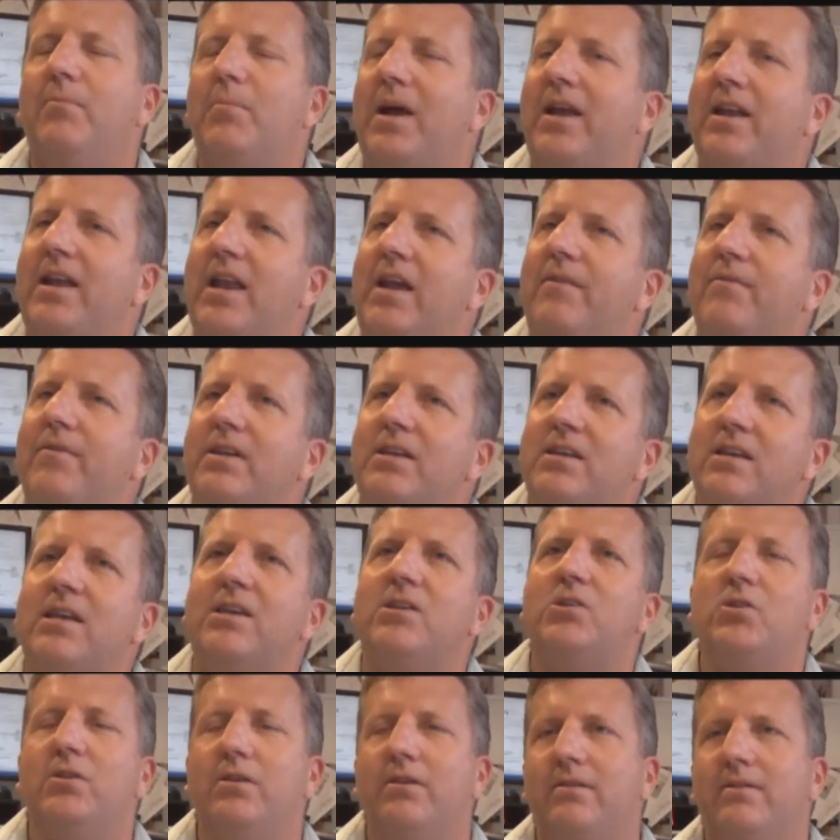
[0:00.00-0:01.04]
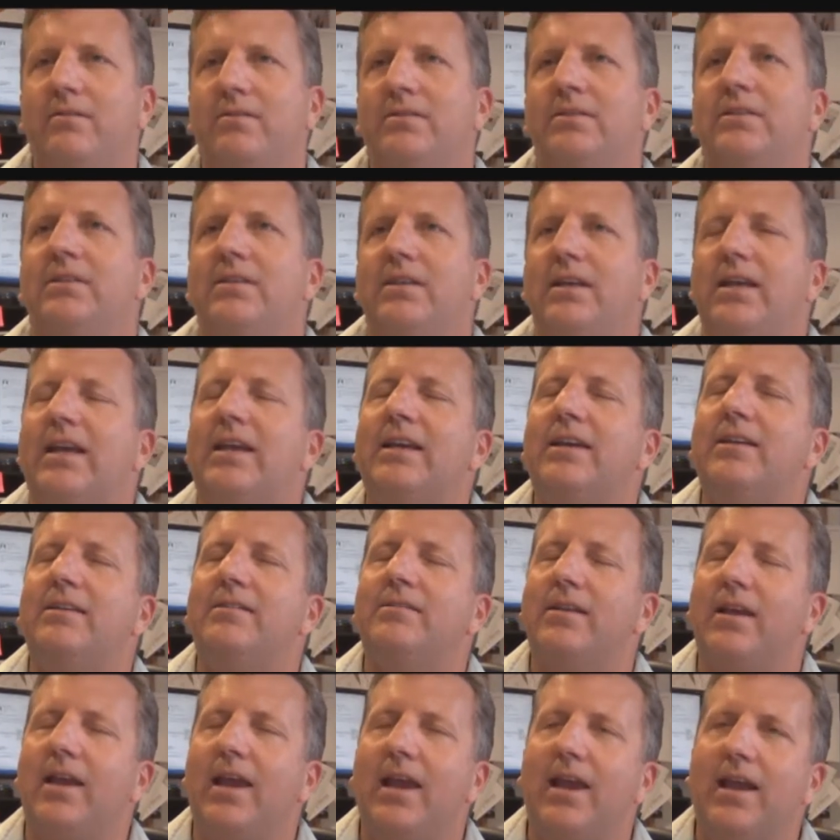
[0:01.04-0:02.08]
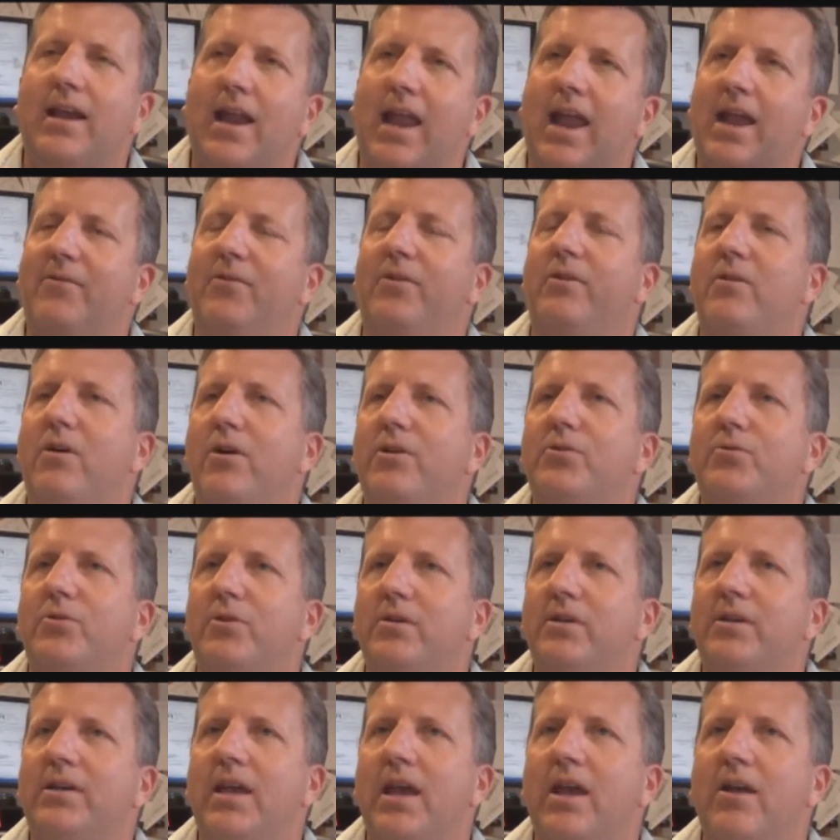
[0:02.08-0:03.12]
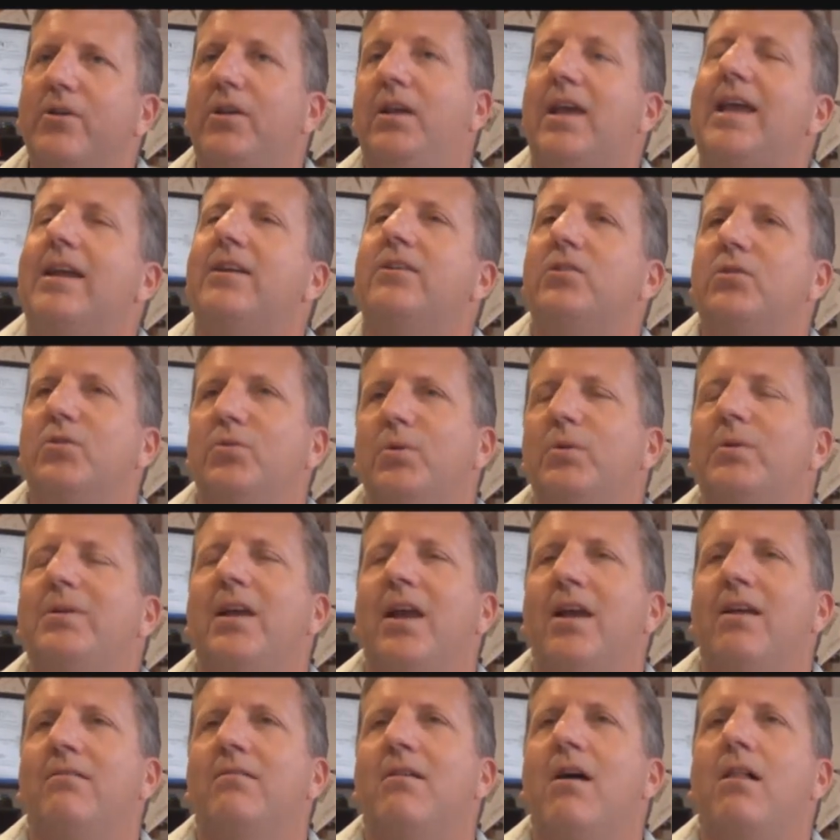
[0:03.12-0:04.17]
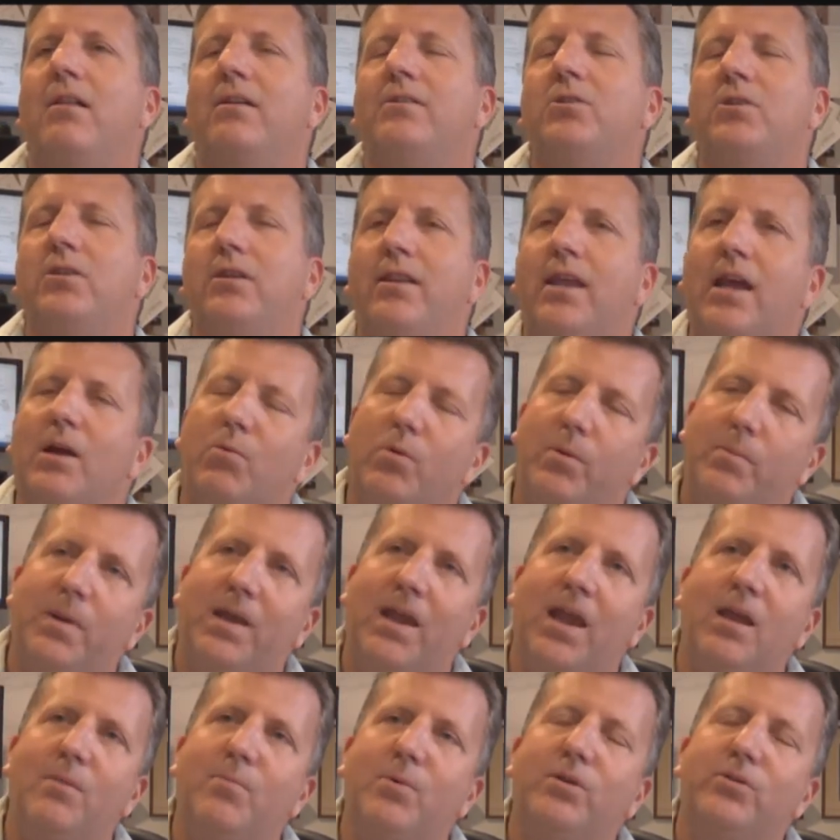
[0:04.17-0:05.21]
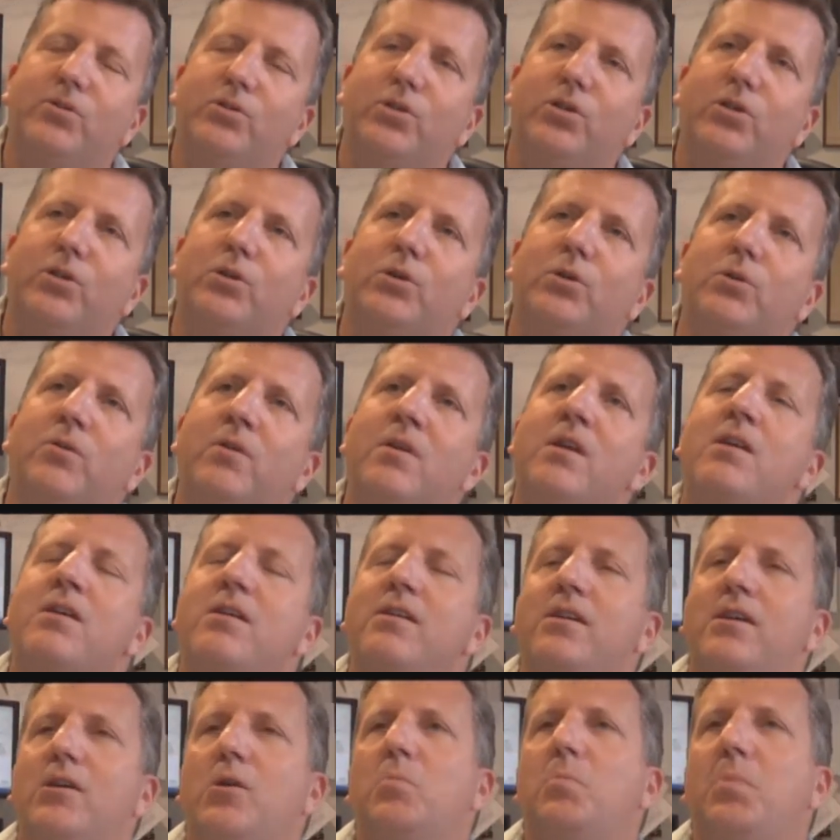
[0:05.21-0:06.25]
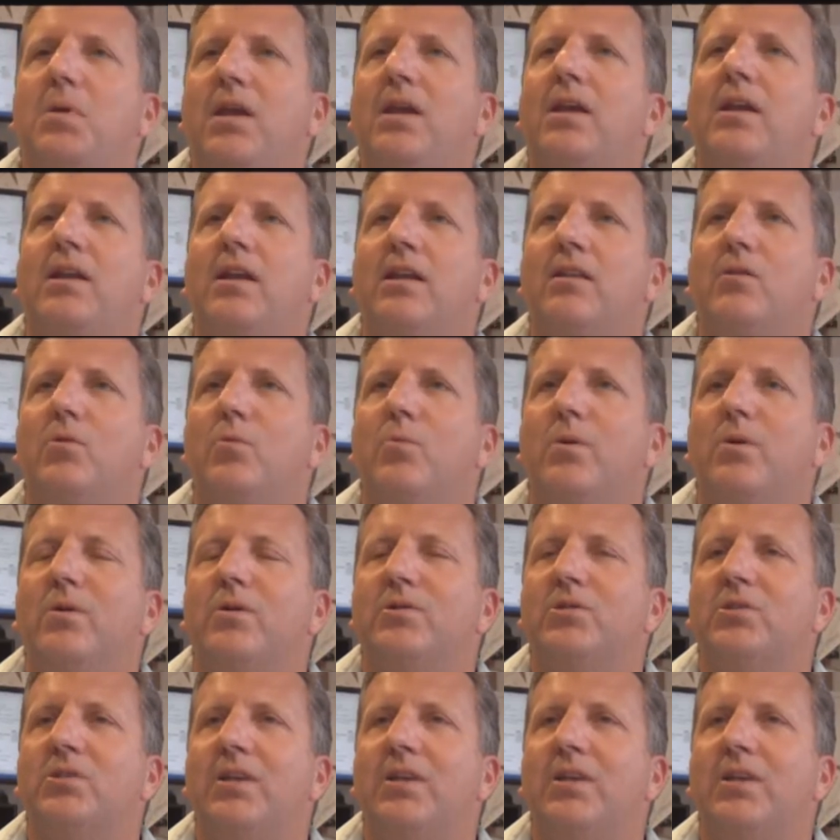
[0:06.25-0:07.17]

by definition, is an agricultural county, and it's through technology that we'll be able to compete in the world